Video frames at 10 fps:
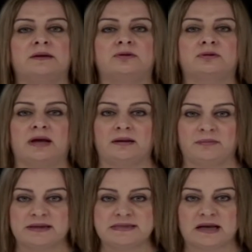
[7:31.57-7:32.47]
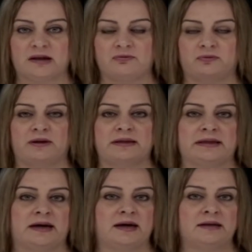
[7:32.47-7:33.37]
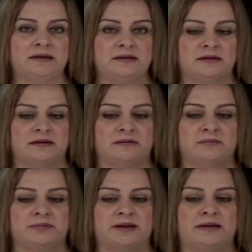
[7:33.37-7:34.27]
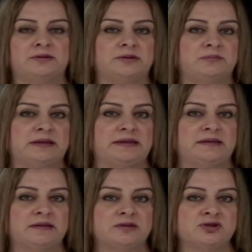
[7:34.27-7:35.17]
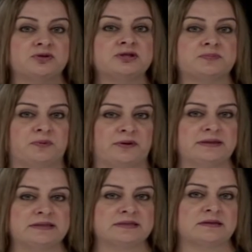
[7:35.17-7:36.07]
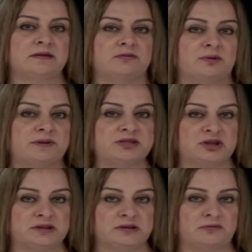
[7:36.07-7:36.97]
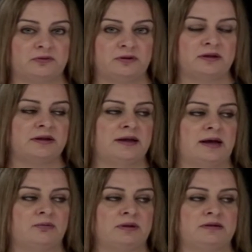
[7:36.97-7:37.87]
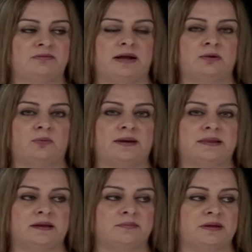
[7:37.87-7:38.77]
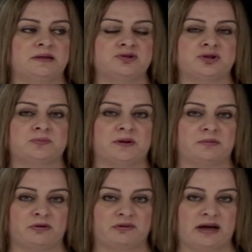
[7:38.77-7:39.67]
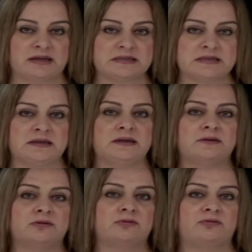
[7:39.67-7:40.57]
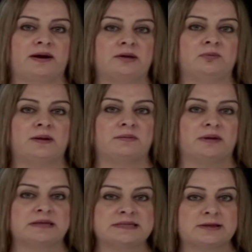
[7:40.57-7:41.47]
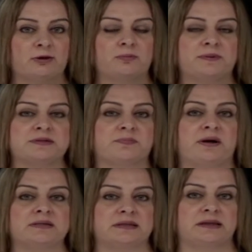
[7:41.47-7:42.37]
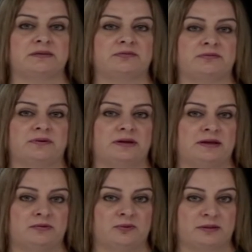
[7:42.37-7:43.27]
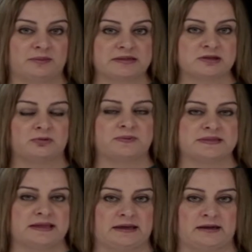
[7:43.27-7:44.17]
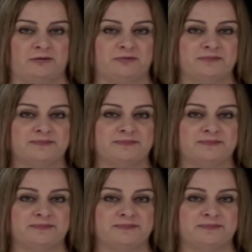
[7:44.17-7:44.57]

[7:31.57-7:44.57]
to tell myself when I randomly choose points from each interval, I will evaluate them in g prime of x to find where my slope is positive and where my slope is negative.